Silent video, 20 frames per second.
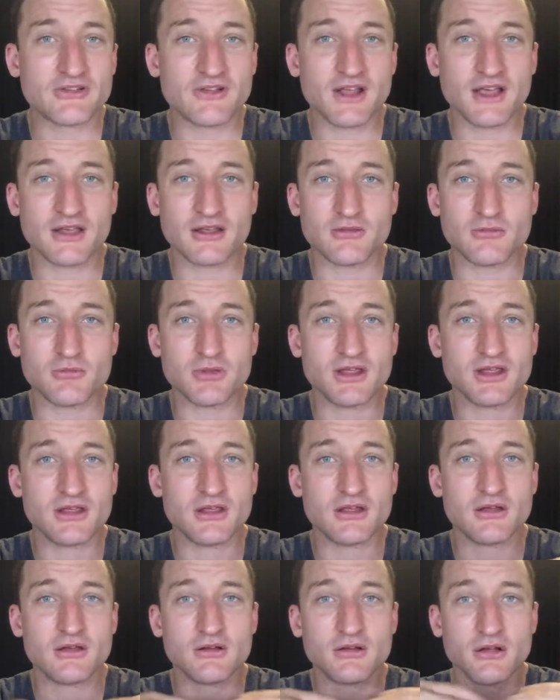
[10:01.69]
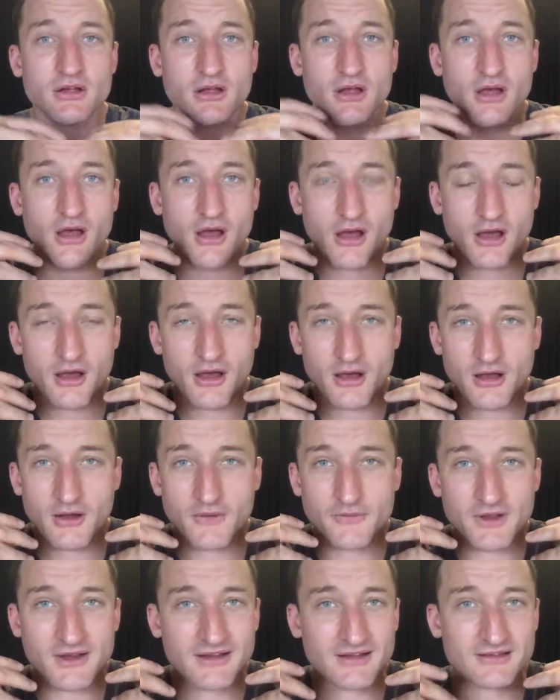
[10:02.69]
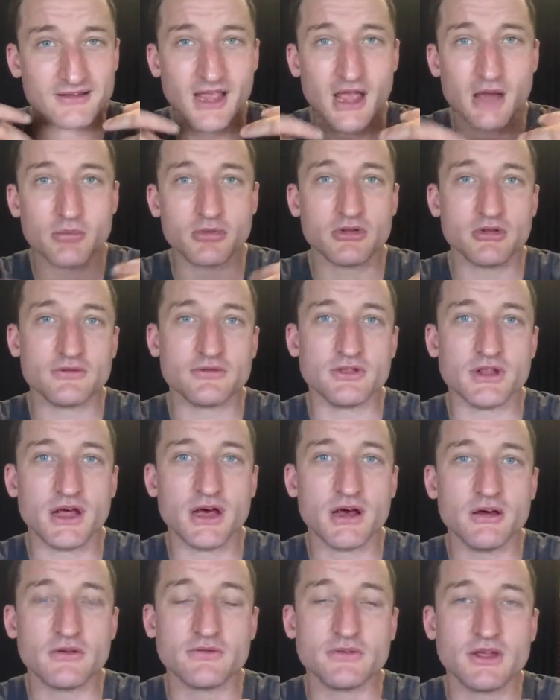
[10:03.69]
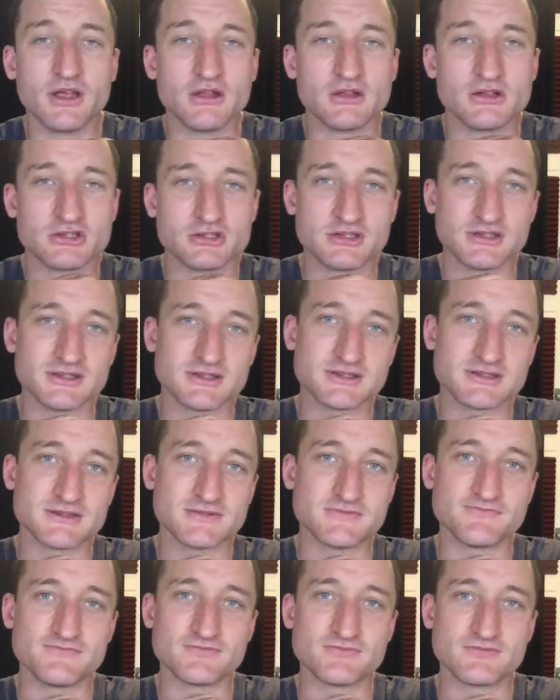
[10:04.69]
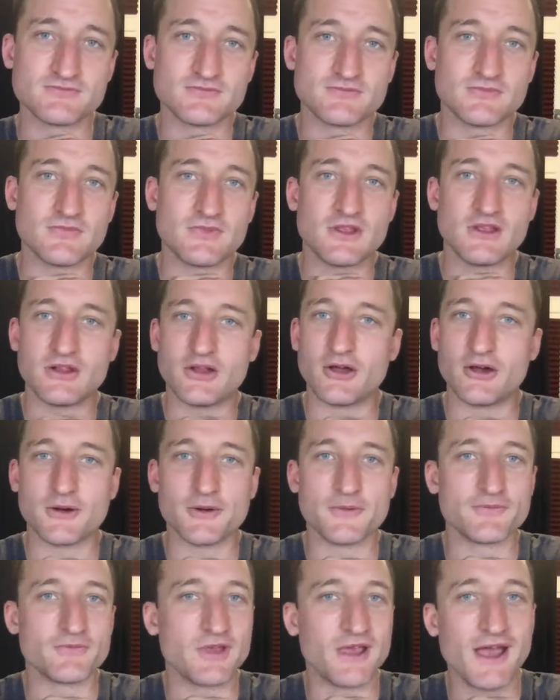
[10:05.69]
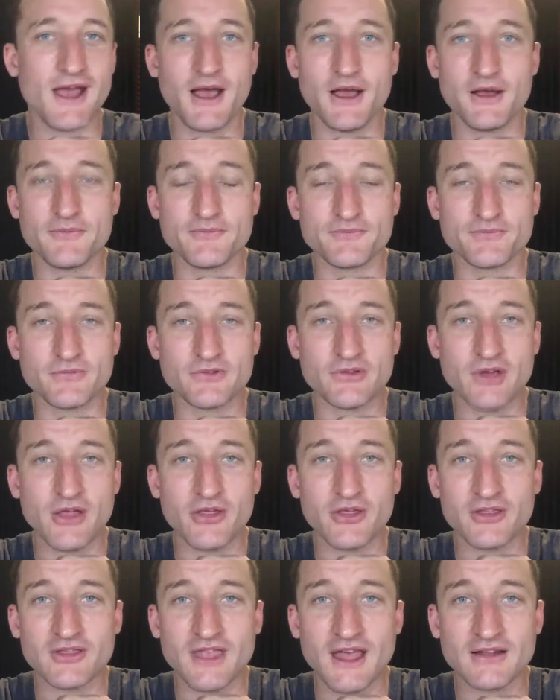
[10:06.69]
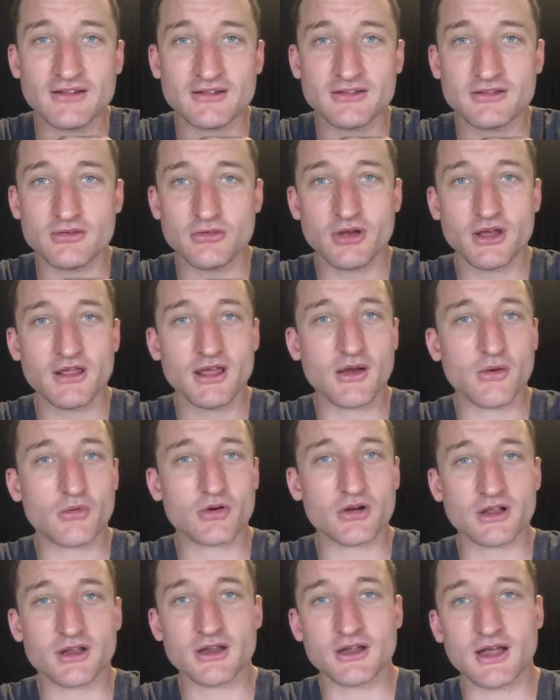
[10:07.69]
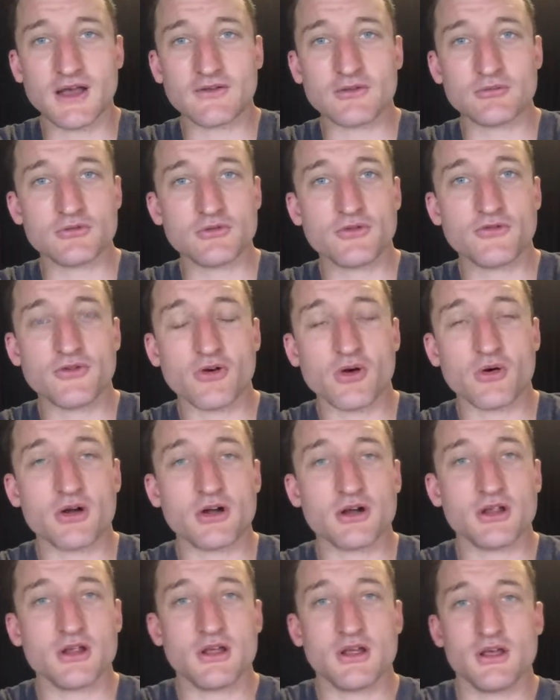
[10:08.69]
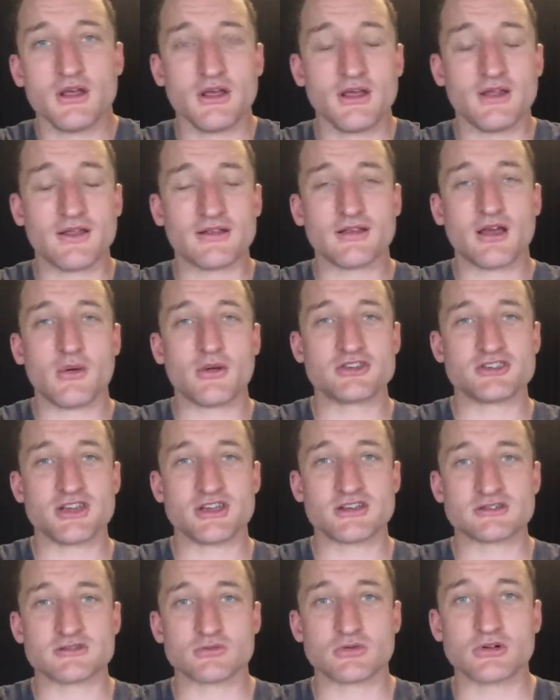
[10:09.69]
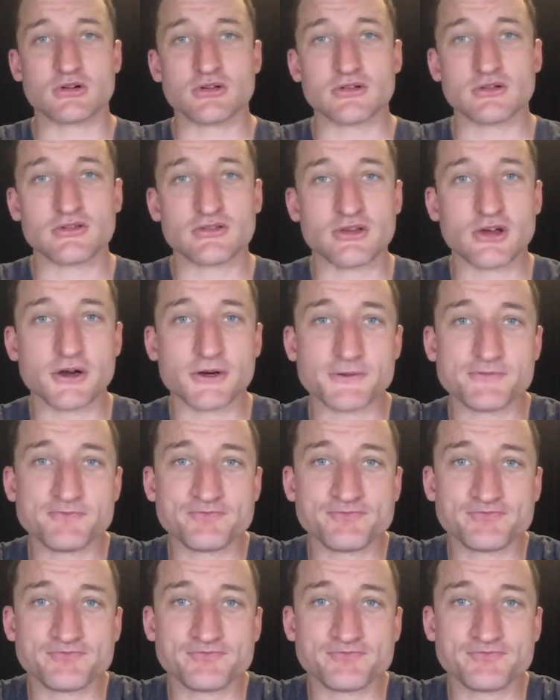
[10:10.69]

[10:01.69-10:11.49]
that can be uh, an example of love and just, you know, yeah. So I think that's just the way that we're going to have to move forward, and that's how we change the world. So